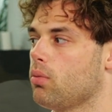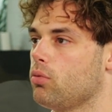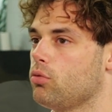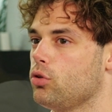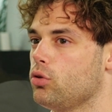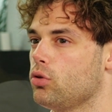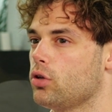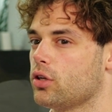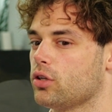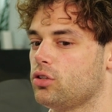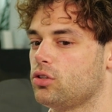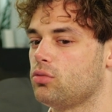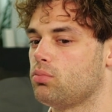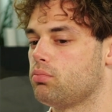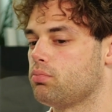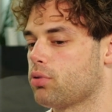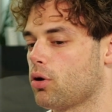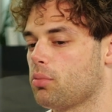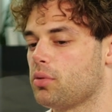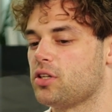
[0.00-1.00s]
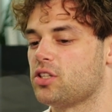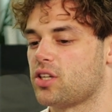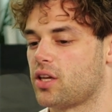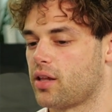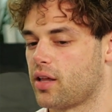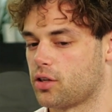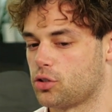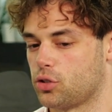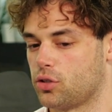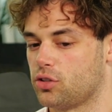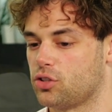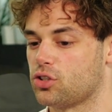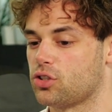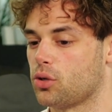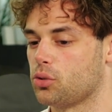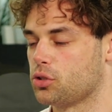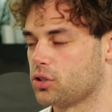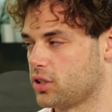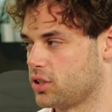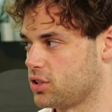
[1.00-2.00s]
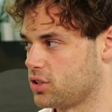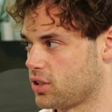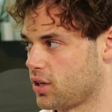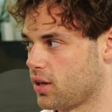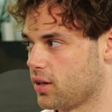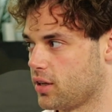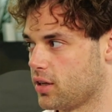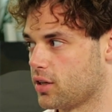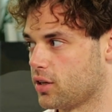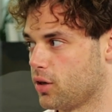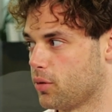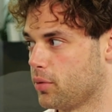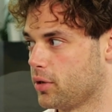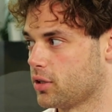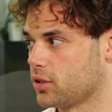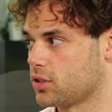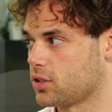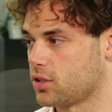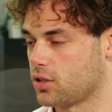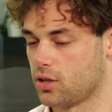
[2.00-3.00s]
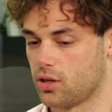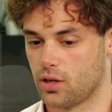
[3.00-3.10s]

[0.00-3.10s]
you could probably say like sort of socialist style economics.